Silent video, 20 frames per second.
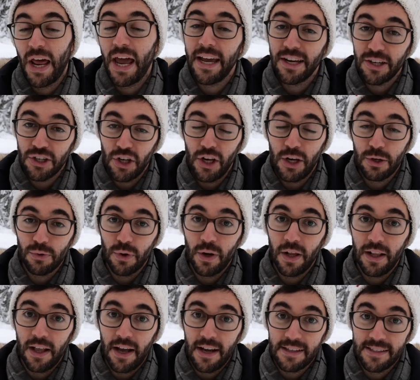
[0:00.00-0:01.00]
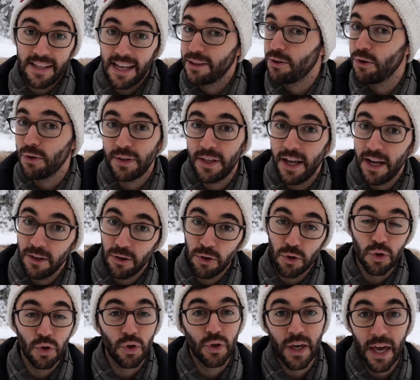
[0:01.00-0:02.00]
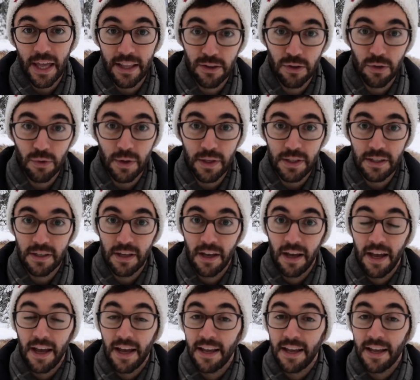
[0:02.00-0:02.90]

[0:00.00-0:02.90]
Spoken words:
I actually realized they don't tell you you can't do it.